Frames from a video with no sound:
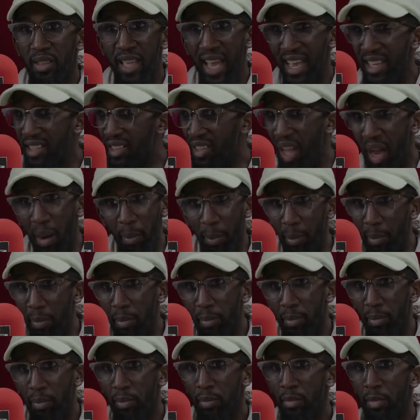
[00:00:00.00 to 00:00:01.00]
They're dumb.
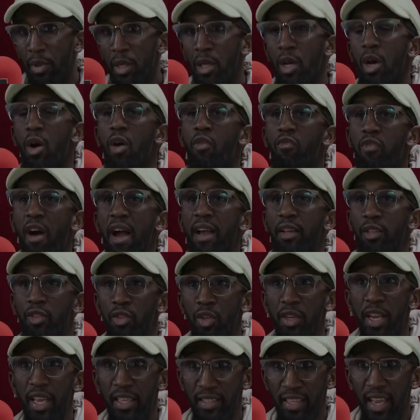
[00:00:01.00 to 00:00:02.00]
Right, do
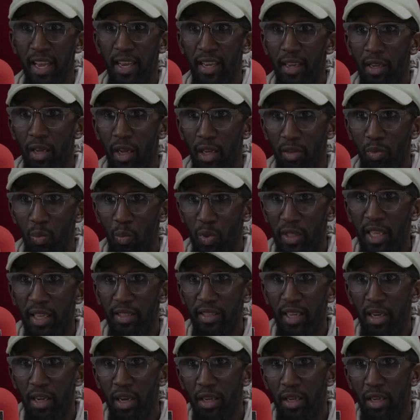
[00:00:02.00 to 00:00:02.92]
they attack? Uh, will they attack